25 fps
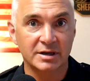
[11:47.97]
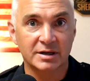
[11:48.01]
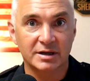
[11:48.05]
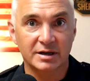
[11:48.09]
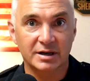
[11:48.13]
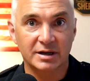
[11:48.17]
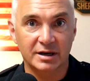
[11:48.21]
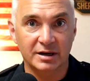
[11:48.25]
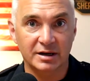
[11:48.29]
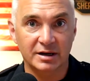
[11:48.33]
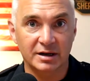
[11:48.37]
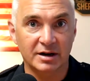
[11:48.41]

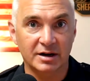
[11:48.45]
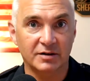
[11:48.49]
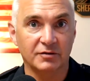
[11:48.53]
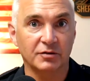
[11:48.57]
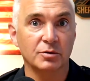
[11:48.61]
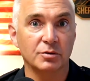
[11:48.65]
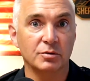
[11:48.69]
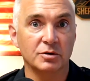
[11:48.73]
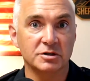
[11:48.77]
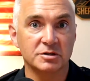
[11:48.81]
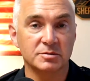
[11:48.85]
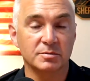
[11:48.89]
and in
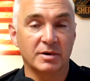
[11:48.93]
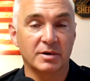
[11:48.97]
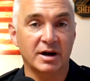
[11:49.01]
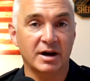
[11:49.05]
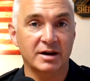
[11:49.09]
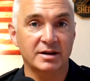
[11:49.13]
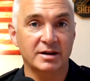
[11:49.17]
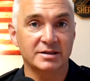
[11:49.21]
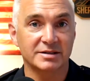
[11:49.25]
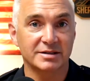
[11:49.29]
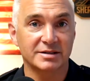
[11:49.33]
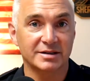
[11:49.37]
everyone's
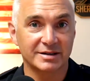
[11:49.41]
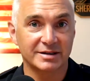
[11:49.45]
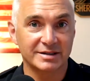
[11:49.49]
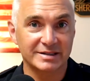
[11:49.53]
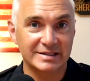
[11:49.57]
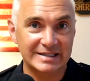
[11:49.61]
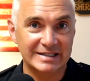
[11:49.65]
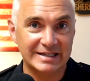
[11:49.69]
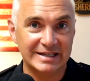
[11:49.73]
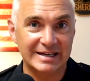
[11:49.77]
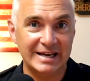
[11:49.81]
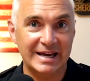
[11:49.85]
minds
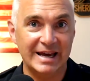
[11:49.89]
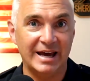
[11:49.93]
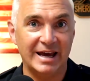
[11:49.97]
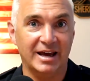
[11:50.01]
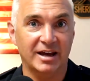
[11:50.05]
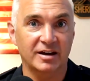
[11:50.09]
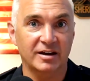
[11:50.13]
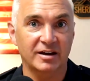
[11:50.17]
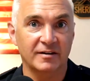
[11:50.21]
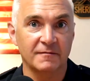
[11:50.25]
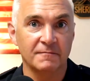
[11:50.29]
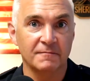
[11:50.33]

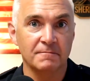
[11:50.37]
today.